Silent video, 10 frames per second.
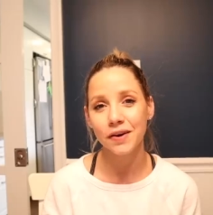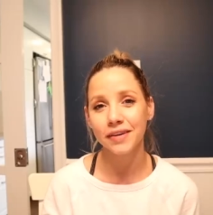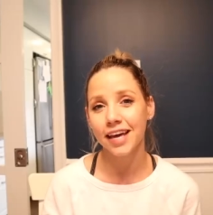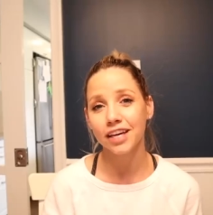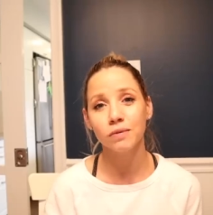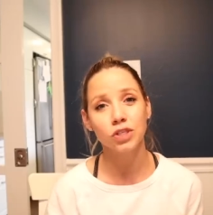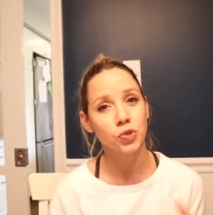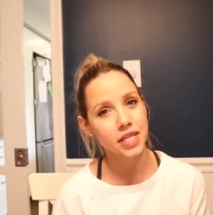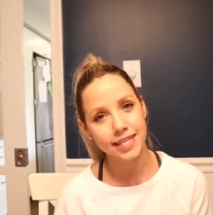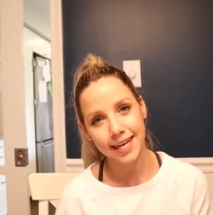and that you
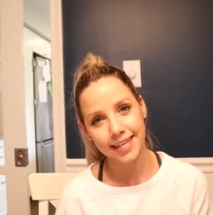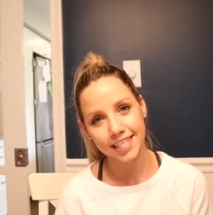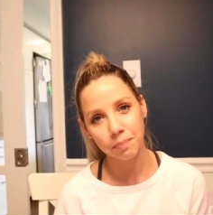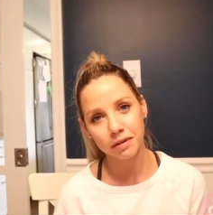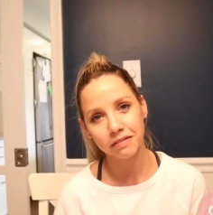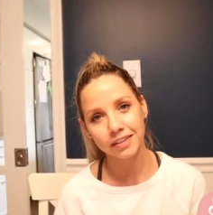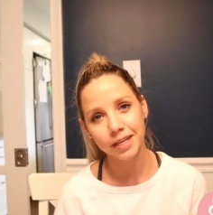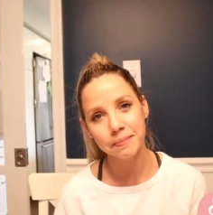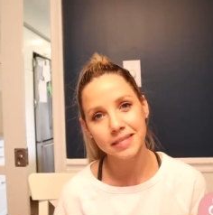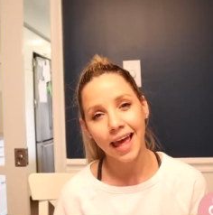enjoy these next couple of
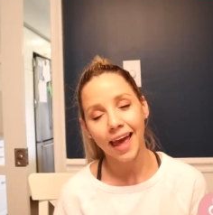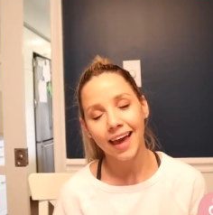clips.